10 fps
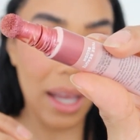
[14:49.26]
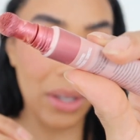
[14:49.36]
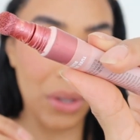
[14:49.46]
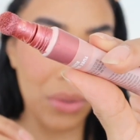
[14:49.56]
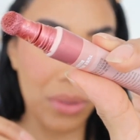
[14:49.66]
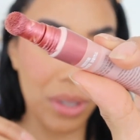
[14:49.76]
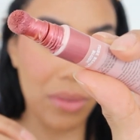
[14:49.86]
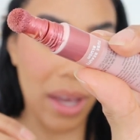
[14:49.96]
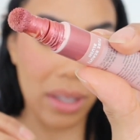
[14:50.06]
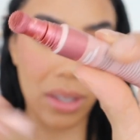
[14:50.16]
I know for
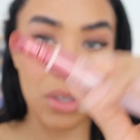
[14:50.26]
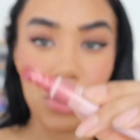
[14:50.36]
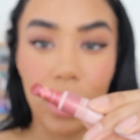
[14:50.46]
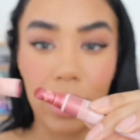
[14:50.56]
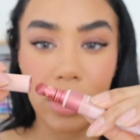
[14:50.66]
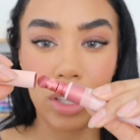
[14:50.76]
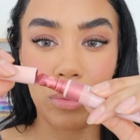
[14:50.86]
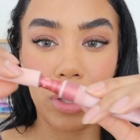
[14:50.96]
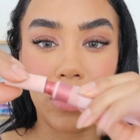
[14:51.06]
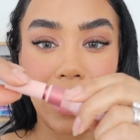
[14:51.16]
a fact that the Charlotte
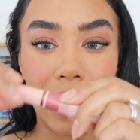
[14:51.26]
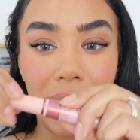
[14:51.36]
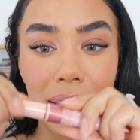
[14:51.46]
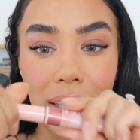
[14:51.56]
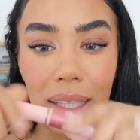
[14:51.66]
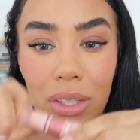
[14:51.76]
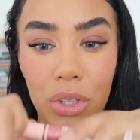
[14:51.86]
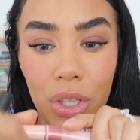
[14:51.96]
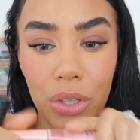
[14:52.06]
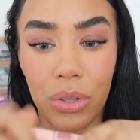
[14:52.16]
Tilbury one gets like
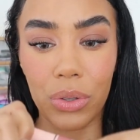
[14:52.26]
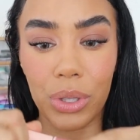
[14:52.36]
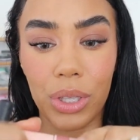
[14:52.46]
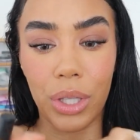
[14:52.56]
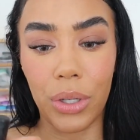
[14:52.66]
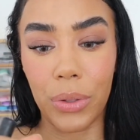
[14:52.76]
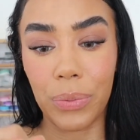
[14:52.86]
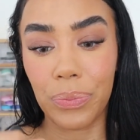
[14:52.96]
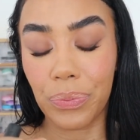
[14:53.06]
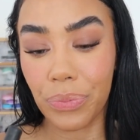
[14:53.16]
this too,
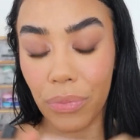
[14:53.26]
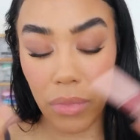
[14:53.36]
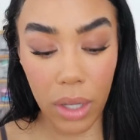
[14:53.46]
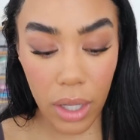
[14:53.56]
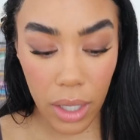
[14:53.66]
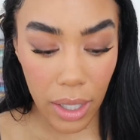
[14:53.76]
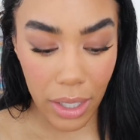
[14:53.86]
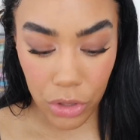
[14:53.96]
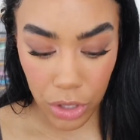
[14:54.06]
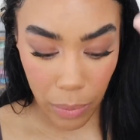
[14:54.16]
so
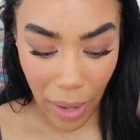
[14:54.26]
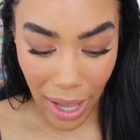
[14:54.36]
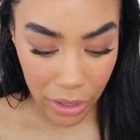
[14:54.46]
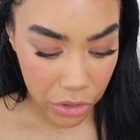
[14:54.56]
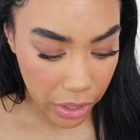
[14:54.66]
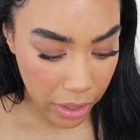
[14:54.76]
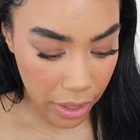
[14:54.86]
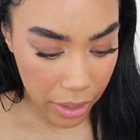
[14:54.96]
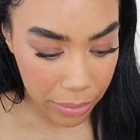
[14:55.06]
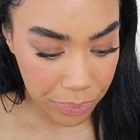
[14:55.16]
It's just a packaging
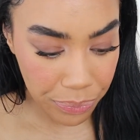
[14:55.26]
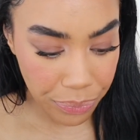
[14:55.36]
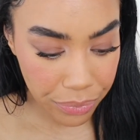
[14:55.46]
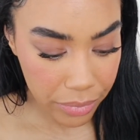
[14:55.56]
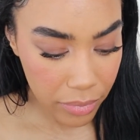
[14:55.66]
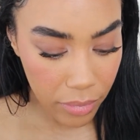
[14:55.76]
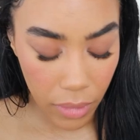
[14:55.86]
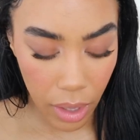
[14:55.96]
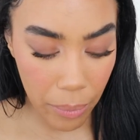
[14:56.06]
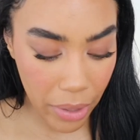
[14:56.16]
thing,
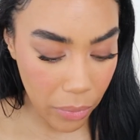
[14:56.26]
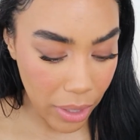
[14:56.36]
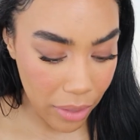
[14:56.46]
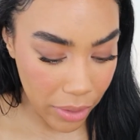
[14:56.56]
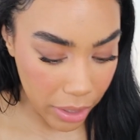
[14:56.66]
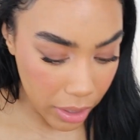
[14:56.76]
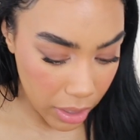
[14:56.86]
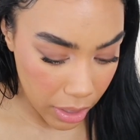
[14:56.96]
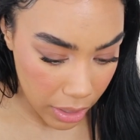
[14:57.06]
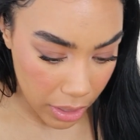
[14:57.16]
but whatever.
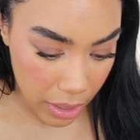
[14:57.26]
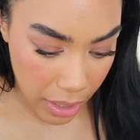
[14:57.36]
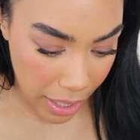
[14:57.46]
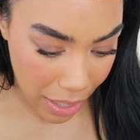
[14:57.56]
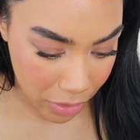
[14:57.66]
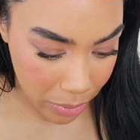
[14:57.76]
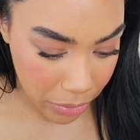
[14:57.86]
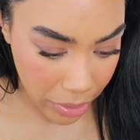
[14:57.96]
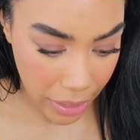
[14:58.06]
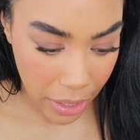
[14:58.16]
I have to
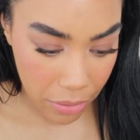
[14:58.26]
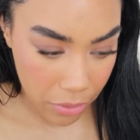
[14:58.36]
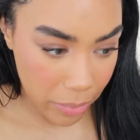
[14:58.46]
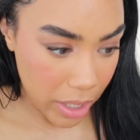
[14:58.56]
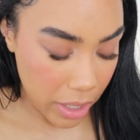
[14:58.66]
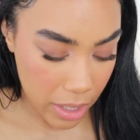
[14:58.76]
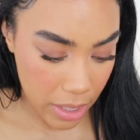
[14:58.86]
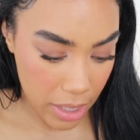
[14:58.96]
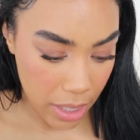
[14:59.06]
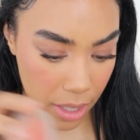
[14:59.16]
be really careful
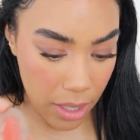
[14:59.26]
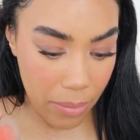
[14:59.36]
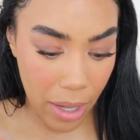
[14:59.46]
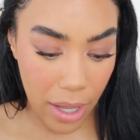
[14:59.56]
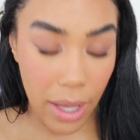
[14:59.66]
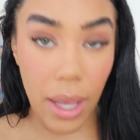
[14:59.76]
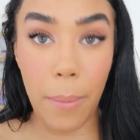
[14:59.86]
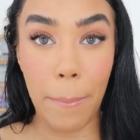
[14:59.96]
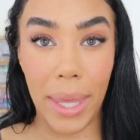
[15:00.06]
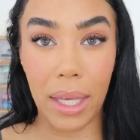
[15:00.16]
because in my
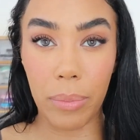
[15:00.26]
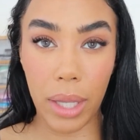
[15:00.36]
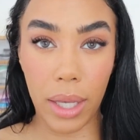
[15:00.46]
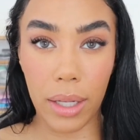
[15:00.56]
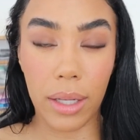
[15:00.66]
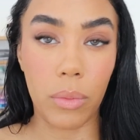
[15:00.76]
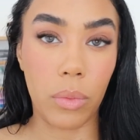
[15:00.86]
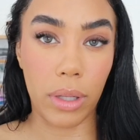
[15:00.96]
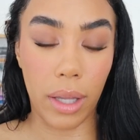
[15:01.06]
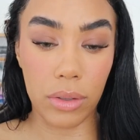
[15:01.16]
makeup kit,
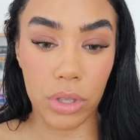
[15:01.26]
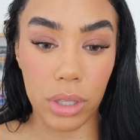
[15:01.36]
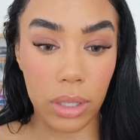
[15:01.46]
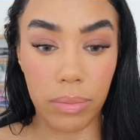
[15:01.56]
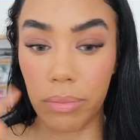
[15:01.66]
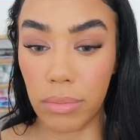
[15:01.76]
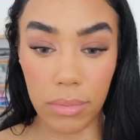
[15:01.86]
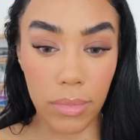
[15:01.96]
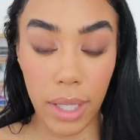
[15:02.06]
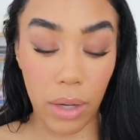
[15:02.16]
will just
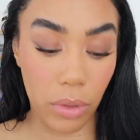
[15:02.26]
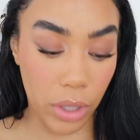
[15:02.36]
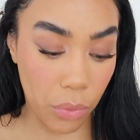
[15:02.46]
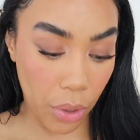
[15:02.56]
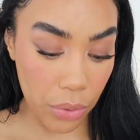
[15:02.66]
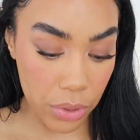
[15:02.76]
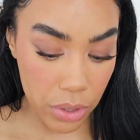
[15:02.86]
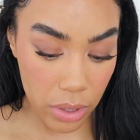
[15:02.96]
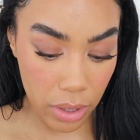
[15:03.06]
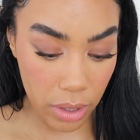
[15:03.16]
get really
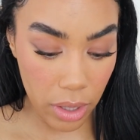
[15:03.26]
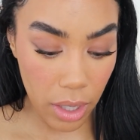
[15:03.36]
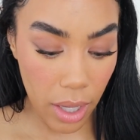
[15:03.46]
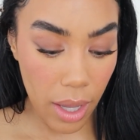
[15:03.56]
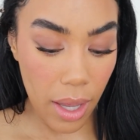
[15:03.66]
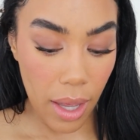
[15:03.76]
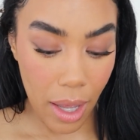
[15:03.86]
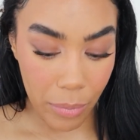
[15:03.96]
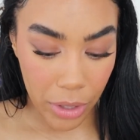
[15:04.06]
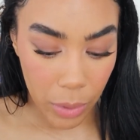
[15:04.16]
gross.
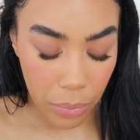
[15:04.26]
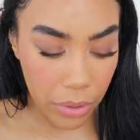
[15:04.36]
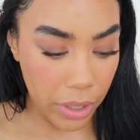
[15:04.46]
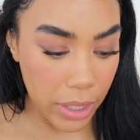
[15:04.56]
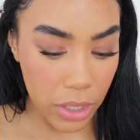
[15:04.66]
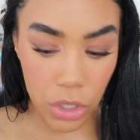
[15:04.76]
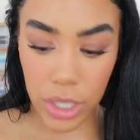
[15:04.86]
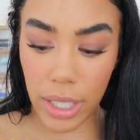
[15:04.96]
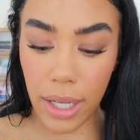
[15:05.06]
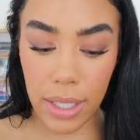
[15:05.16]
I'm gonna put
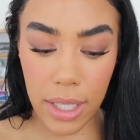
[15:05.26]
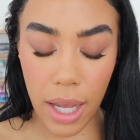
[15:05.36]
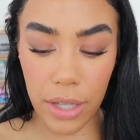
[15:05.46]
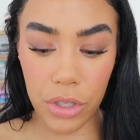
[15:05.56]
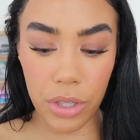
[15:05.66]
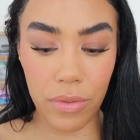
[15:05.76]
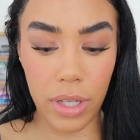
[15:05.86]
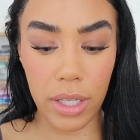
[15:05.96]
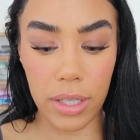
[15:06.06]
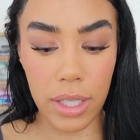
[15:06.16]
just like a touch of
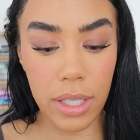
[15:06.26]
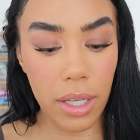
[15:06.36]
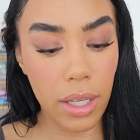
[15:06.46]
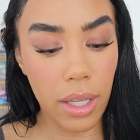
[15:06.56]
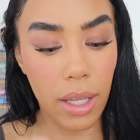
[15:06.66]
this